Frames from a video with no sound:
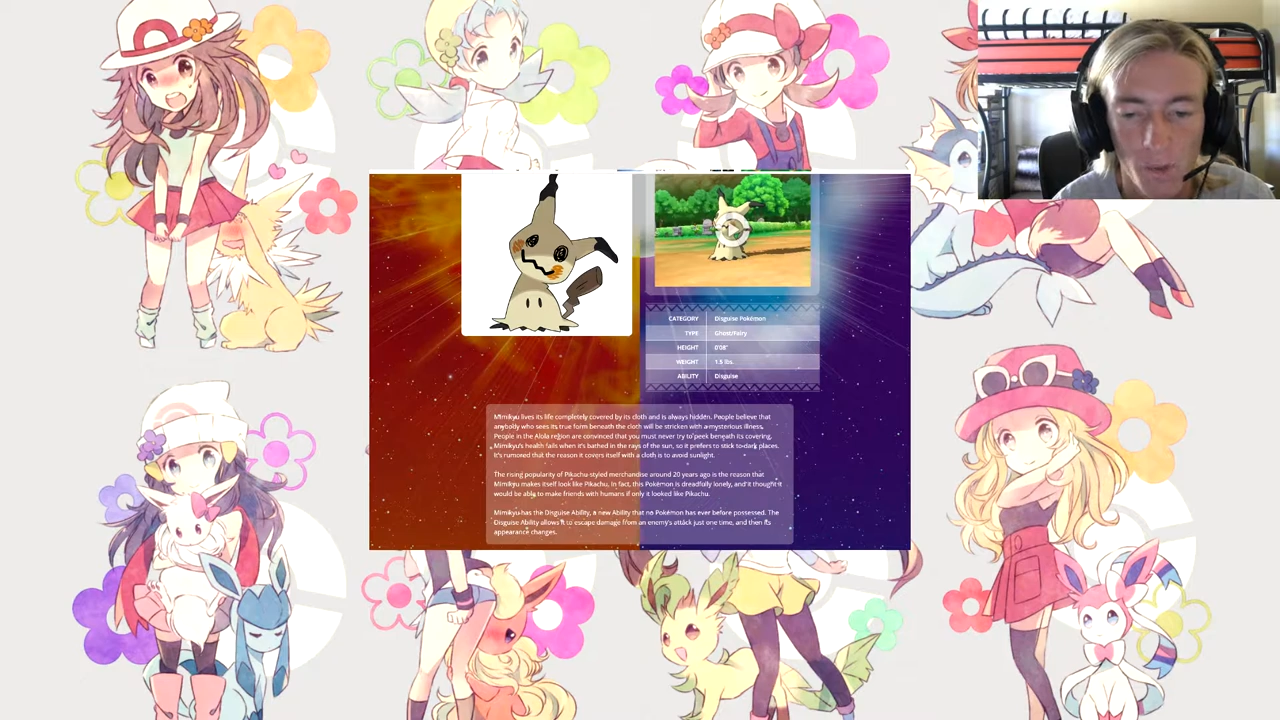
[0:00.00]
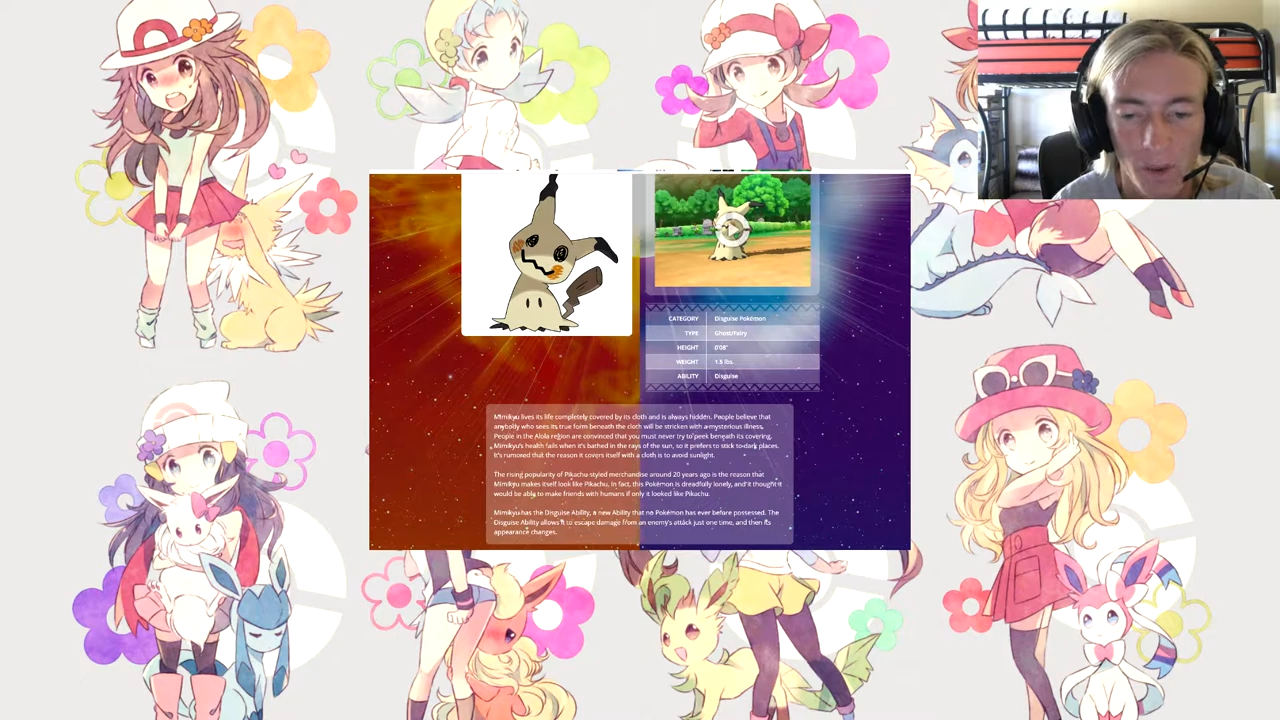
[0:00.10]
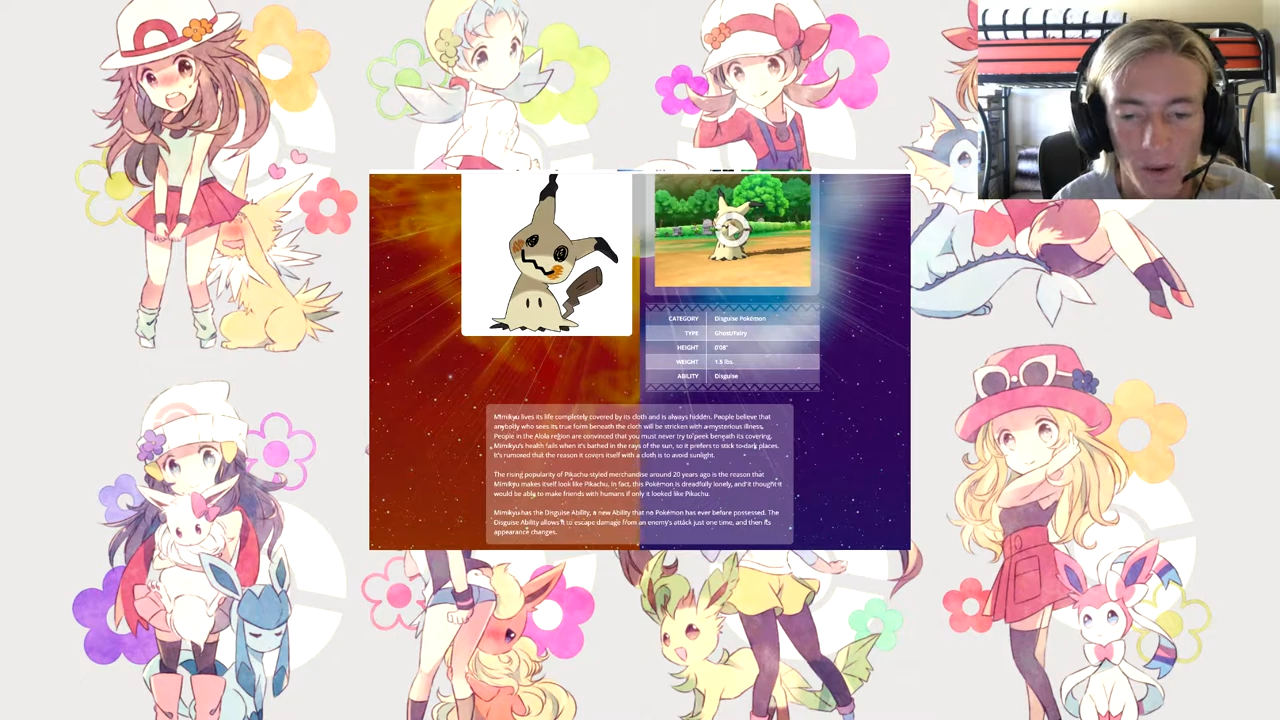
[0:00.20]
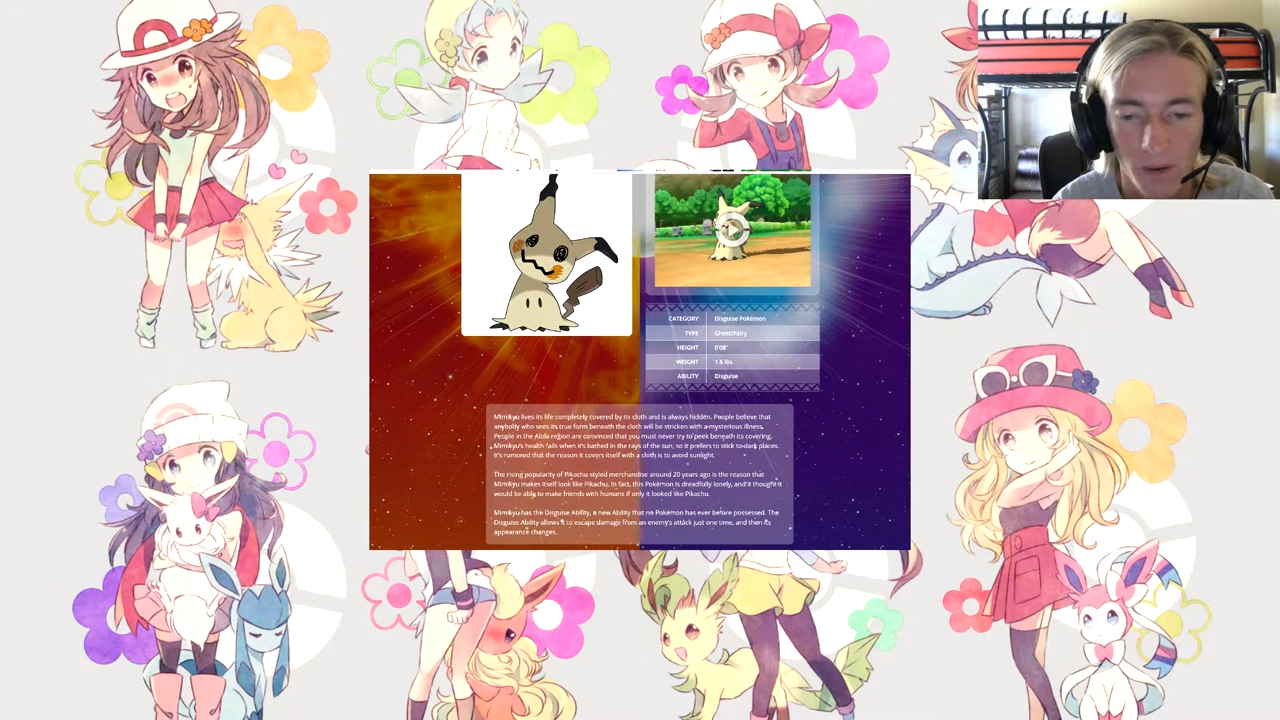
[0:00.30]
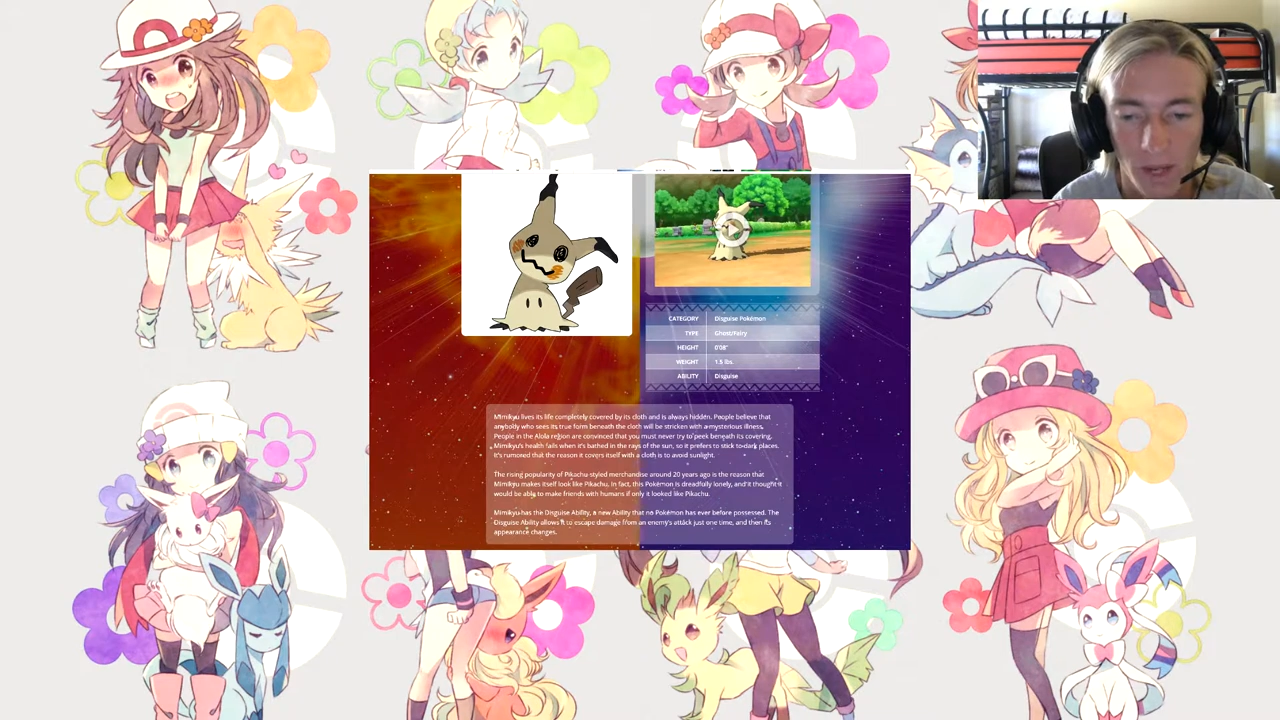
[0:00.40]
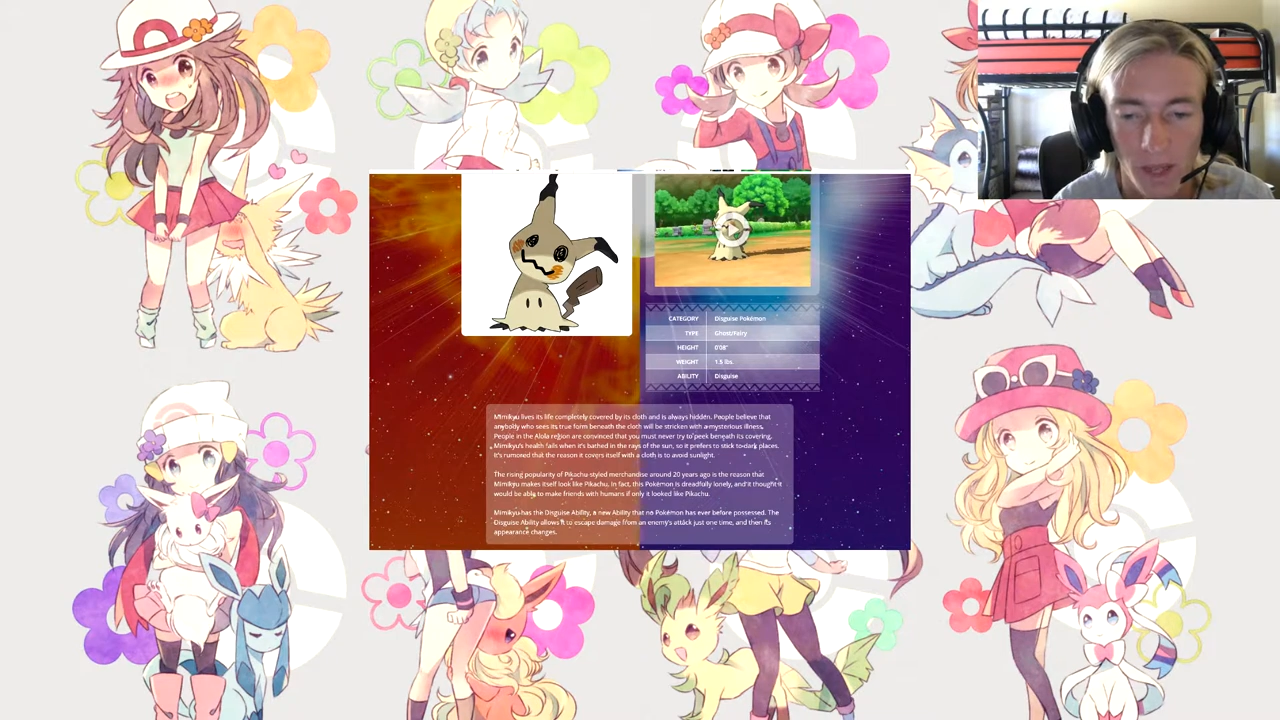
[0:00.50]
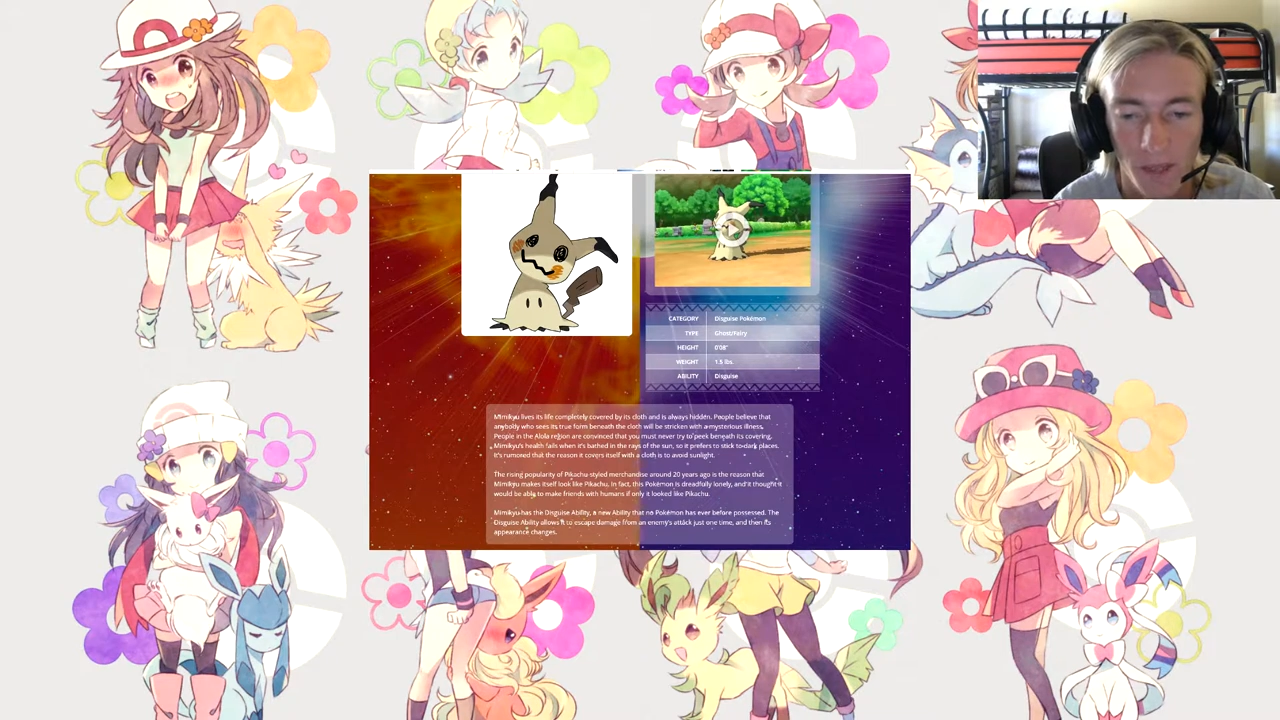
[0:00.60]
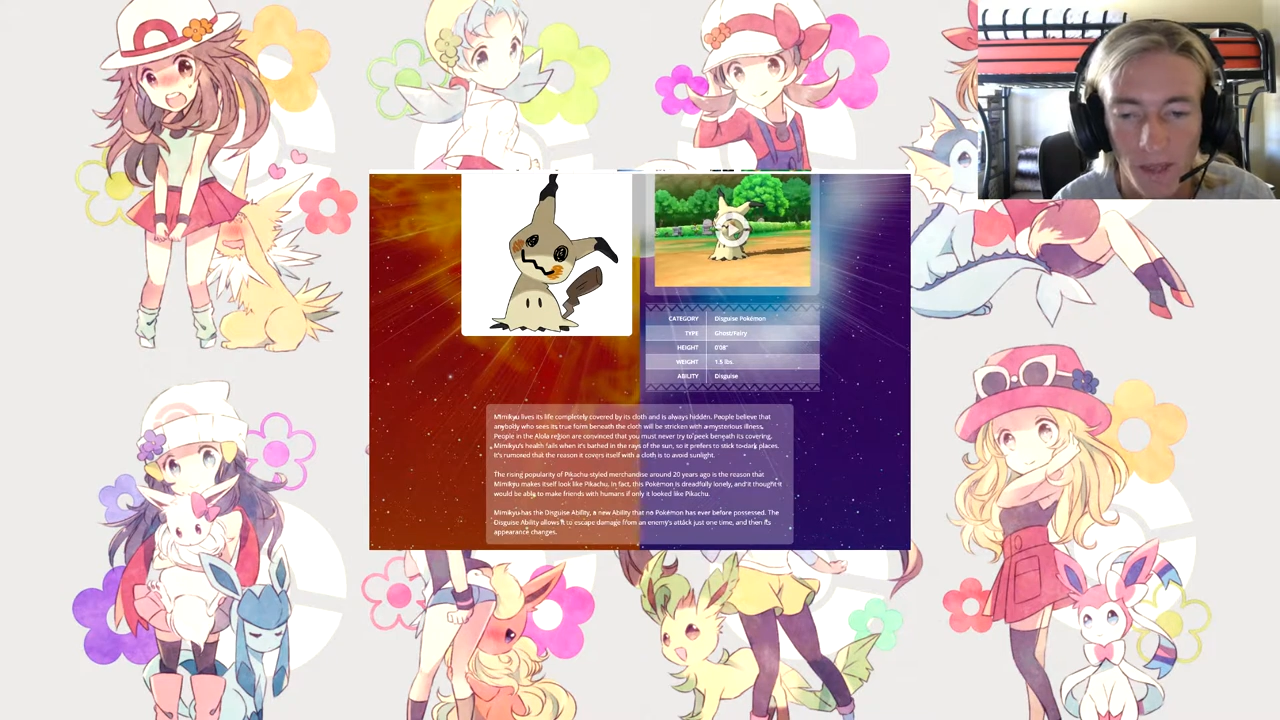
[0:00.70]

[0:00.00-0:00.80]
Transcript: ability